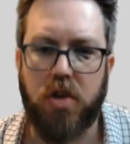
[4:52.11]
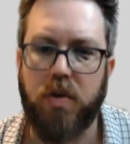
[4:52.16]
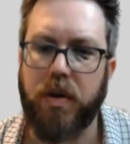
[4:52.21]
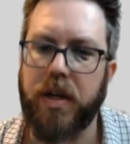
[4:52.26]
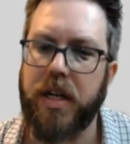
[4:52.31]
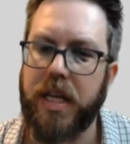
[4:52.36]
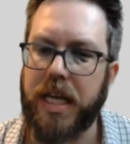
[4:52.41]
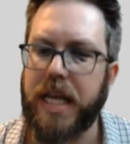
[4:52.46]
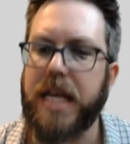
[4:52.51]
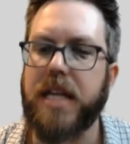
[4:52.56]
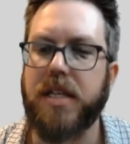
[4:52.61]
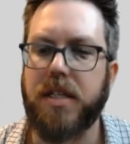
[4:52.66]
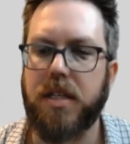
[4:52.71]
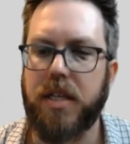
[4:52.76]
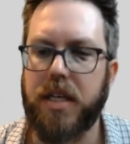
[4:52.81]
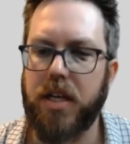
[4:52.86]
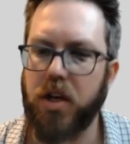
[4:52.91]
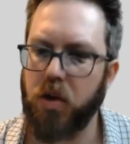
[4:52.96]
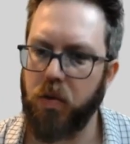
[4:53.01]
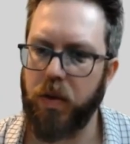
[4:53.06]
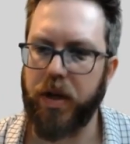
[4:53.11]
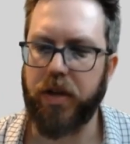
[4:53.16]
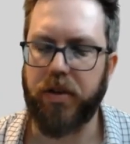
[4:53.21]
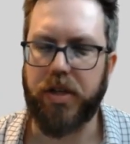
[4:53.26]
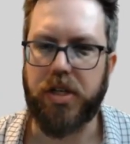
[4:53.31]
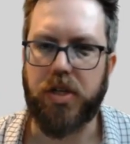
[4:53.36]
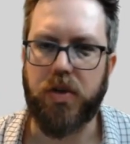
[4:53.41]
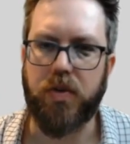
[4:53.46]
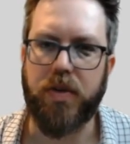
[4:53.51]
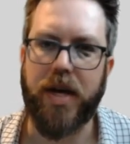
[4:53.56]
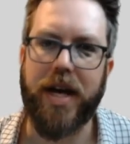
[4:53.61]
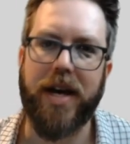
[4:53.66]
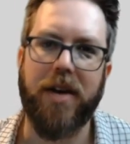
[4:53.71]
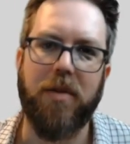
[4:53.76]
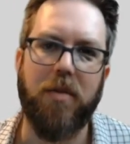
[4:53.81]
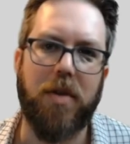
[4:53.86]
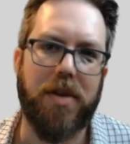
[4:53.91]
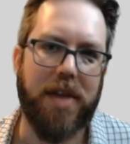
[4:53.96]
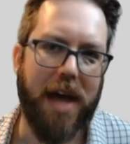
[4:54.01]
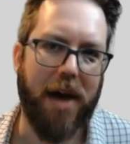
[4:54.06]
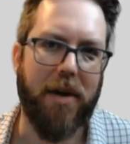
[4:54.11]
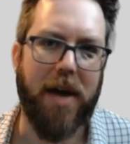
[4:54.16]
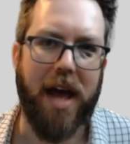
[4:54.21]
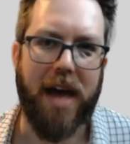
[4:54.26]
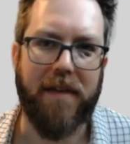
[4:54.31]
you can easily and quickly do that without